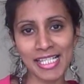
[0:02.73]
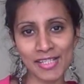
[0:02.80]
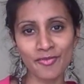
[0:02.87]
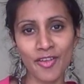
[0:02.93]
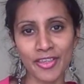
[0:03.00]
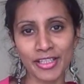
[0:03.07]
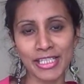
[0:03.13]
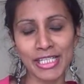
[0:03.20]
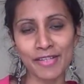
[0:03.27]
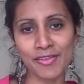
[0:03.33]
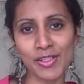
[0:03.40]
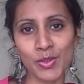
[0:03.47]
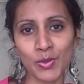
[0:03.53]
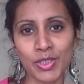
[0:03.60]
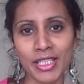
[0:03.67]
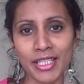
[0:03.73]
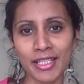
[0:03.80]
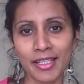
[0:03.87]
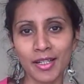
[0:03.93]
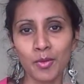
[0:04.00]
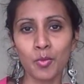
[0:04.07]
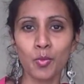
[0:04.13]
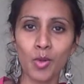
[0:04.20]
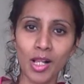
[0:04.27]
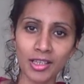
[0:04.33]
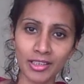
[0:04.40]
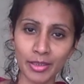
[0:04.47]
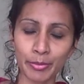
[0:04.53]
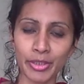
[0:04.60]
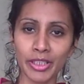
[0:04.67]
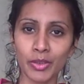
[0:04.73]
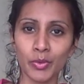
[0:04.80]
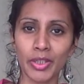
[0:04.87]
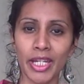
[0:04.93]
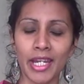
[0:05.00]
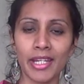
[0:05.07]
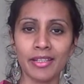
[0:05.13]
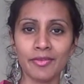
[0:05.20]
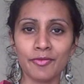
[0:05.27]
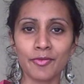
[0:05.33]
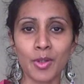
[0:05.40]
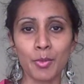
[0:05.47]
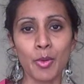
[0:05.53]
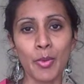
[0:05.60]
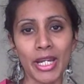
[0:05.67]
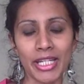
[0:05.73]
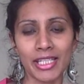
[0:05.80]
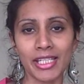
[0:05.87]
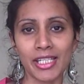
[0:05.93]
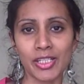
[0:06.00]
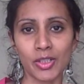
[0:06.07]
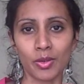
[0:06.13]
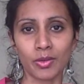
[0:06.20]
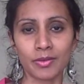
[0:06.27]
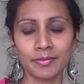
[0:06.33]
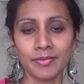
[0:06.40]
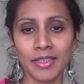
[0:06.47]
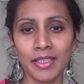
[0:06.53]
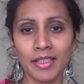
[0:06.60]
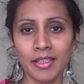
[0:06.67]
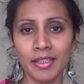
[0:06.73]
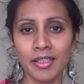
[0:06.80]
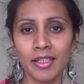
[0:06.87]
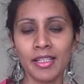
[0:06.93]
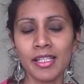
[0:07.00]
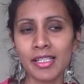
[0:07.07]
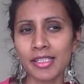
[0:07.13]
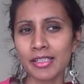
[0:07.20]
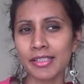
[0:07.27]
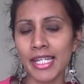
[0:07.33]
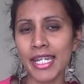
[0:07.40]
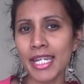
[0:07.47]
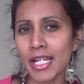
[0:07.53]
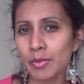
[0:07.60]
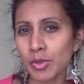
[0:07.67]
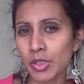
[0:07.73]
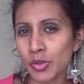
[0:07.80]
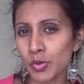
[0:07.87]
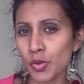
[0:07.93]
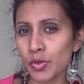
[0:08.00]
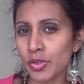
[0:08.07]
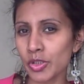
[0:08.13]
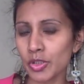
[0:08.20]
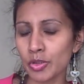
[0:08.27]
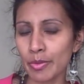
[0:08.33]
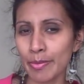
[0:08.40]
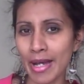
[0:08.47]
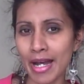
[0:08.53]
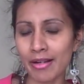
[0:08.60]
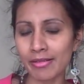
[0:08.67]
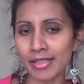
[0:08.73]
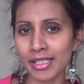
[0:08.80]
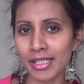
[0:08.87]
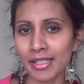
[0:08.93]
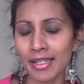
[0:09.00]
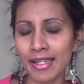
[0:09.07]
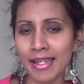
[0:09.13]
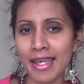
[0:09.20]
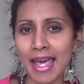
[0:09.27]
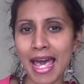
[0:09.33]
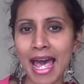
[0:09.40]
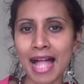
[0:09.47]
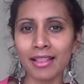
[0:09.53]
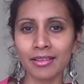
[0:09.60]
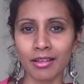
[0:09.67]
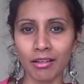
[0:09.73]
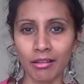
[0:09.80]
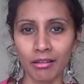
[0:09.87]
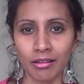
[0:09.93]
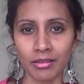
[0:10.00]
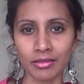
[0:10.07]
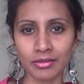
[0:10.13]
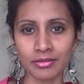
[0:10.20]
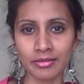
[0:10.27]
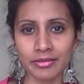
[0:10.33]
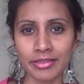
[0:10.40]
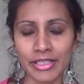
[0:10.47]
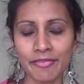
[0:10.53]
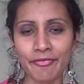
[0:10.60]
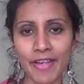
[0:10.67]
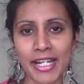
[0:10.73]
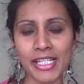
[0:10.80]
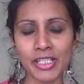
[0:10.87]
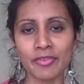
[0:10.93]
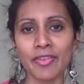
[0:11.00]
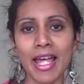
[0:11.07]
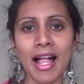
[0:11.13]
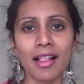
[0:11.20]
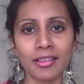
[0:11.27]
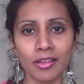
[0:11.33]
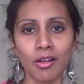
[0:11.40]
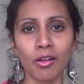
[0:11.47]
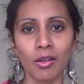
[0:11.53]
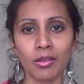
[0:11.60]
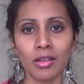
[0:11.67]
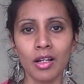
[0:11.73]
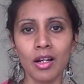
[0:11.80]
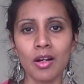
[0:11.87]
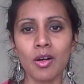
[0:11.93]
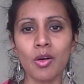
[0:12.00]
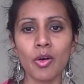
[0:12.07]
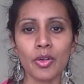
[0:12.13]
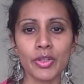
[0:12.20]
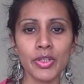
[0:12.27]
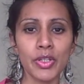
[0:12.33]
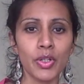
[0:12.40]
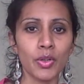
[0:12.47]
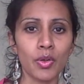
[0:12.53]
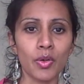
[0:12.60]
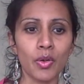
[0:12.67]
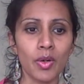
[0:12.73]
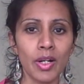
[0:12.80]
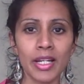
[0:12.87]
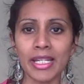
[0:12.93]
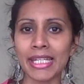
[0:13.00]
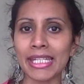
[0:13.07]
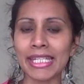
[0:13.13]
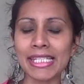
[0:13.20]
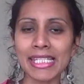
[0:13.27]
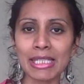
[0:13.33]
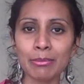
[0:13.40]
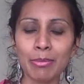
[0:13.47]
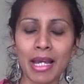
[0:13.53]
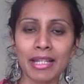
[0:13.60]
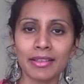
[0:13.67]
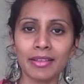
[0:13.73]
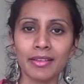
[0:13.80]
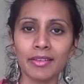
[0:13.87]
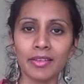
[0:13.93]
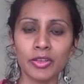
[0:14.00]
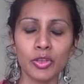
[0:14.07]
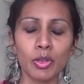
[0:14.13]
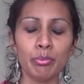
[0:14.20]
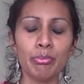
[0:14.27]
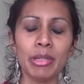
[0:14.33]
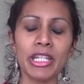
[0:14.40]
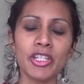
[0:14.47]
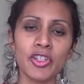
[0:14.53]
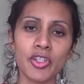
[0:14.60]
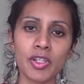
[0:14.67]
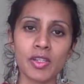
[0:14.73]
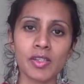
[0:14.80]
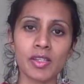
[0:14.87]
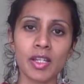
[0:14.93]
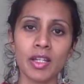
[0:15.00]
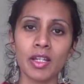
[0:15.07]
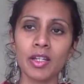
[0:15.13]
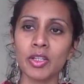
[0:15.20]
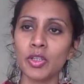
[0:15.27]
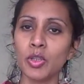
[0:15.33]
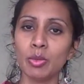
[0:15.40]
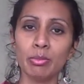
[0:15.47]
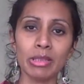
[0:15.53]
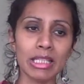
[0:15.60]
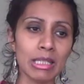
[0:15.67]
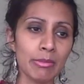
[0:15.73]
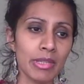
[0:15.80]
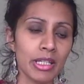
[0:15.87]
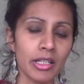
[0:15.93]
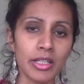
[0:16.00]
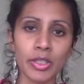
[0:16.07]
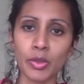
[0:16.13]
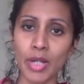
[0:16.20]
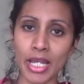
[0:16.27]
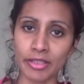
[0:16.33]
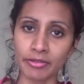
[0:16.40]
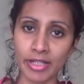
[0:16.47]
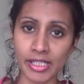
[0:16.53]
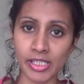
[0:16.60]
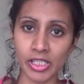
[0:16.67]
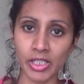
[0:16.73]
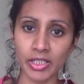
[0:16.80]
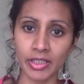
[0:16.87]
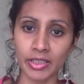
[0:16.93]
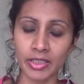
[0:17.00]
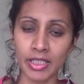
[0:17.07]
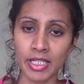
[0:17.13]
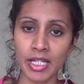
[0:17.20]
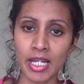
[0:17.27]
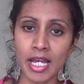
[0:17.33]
This is Vadlina Sodi, welcoming you again from Awakening Dawn. Today I want to talk to you about alcohol, the effect of alcohol on your eating patterns, your binges, your bulimia, your anorexia,